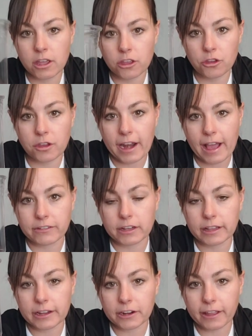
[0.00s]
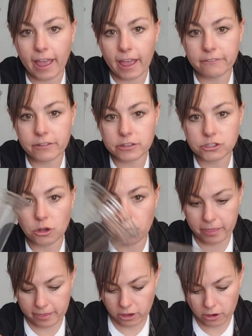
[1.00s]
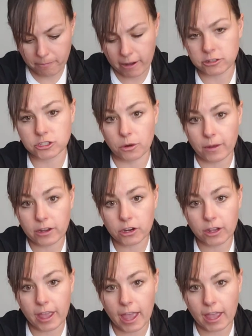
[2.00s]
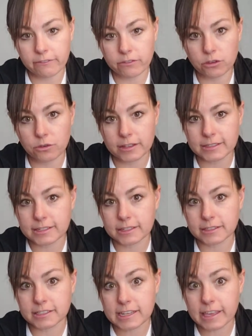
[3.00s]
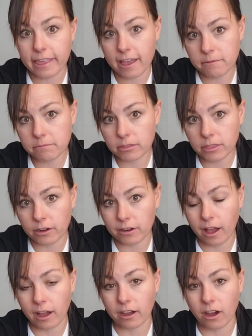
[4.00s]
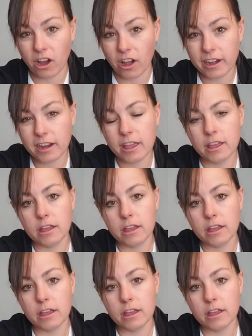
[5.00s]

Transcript: You can have a clear cave, so when your bears go in your cave, you can still see them. They're not gone.